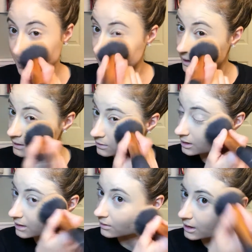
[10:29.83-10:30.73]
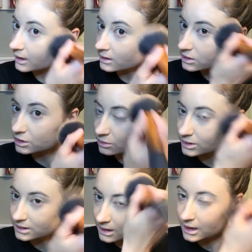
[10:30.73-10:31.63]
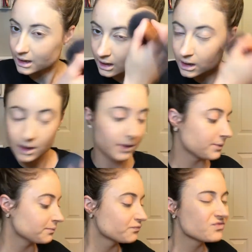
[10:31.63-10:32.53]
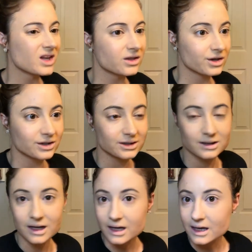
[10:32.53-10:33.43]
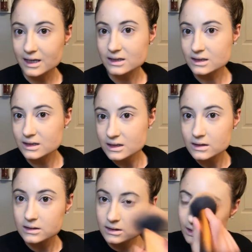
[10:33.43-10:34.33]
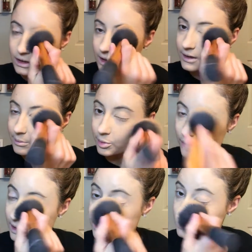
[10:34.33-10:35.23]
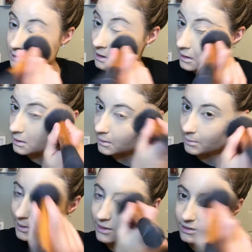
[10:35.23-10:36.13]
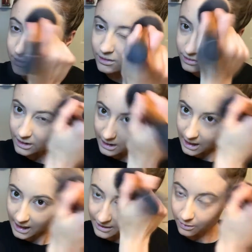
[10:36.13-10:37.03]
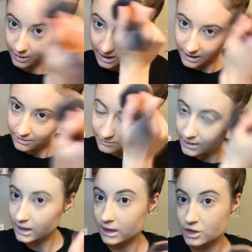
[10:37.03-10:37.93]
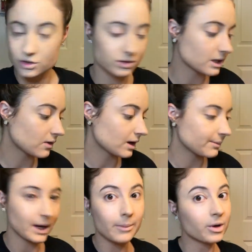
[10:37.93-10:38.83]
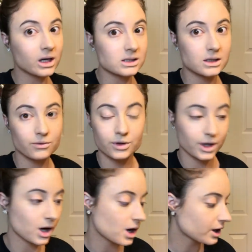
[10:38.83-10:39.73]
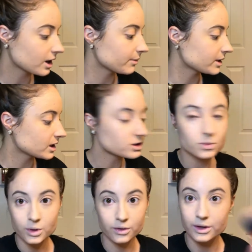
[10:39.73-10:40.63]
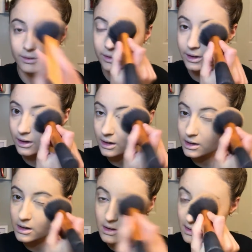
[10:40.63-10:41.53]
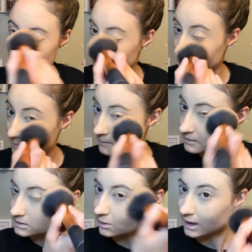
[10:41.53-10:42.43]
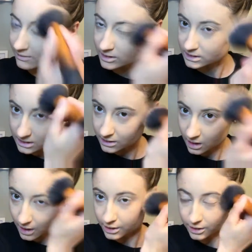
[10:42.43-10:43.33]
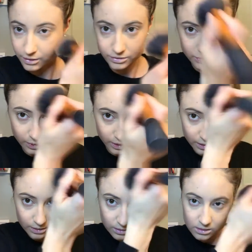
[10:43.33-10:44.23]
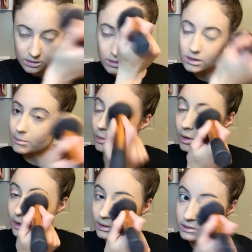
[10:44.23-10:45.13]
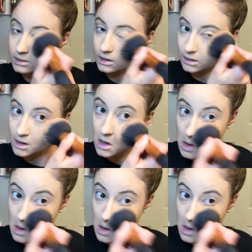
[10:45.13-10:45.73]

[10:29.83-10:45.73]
And that's what I like too, is like, there's like, it's such a pressed mineral that I don't have any issues. Now, I'm not pressing really hard and I'm not swirling really hard. So obviously the harder you swirl, the more it's gonna